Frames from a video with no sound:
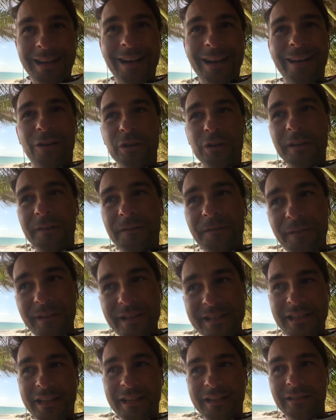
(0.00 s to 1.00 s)
on the
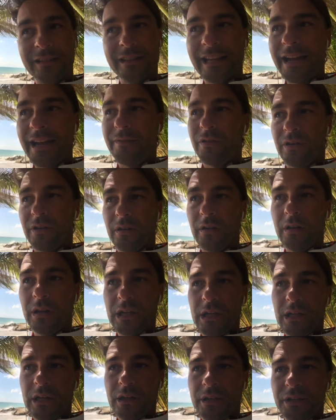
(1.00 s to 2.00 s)
physical level,
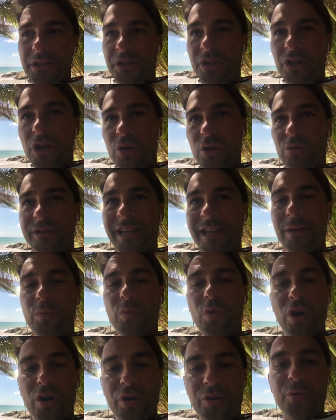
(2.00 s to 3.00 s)
you know, they
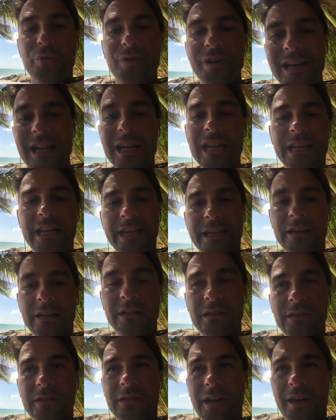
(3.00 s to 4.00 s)
were really
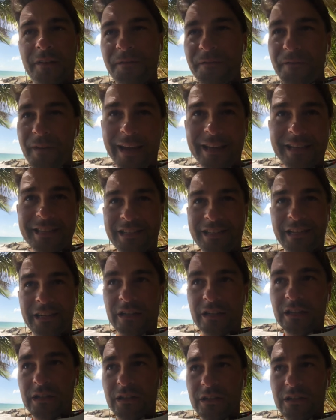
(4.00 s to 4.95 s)
affecting